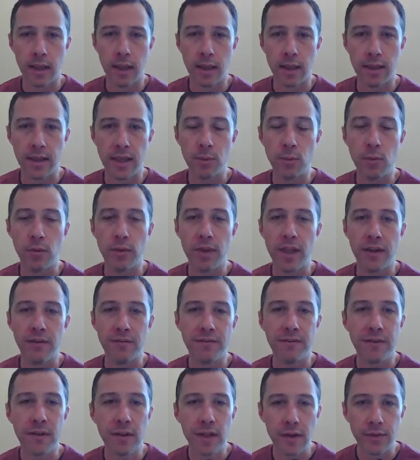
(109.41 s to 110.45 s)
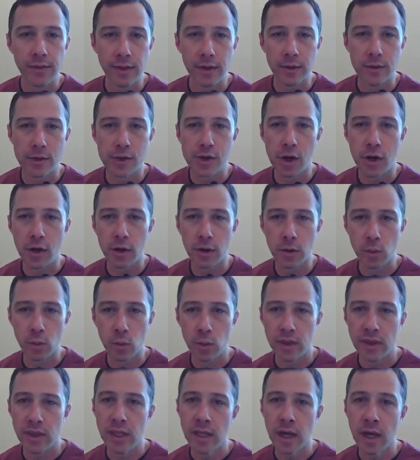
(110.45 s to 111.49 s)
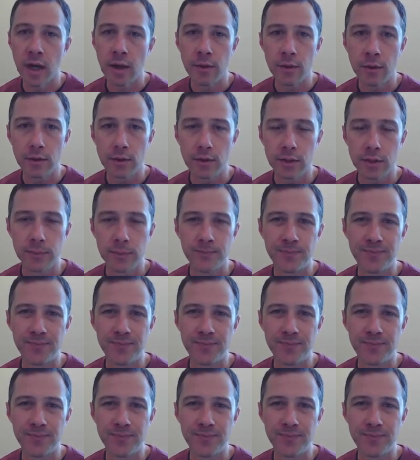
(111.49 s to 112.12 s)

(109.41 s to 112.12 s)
They will then fill out their chart with the others.